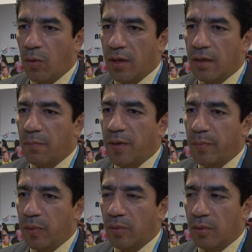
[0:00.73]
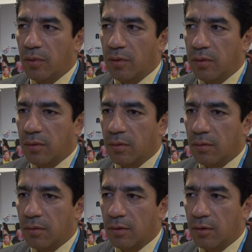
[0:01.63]
When the people
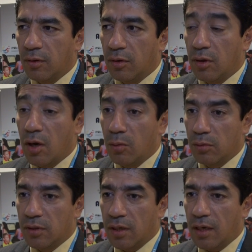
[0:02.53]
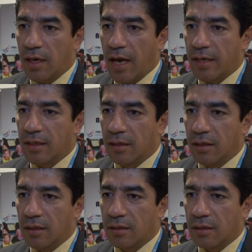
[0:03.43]
know the I C
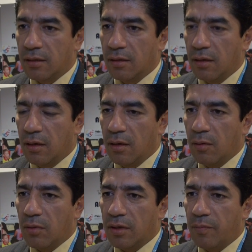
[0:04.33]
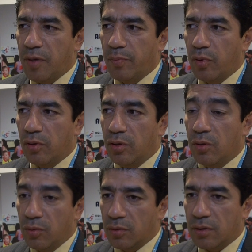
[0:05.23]
Ts, when the people
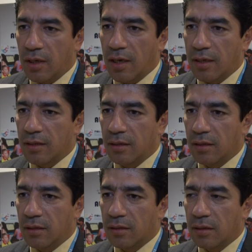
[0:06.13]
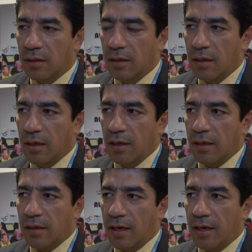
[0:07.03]
use the I C Ts,
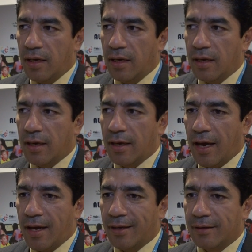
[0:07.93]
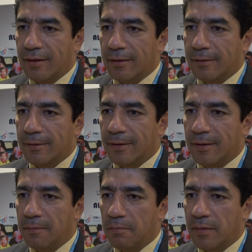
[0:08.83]
they can
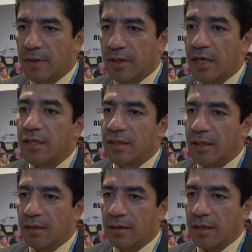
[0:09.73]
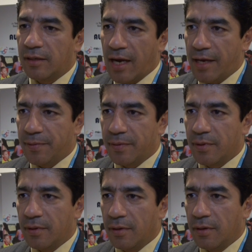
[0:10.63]
change their lives,
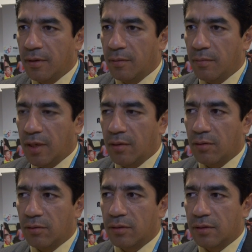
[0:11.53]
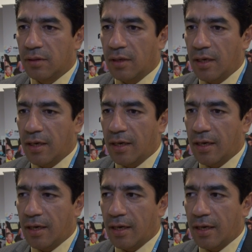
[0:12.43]
because the,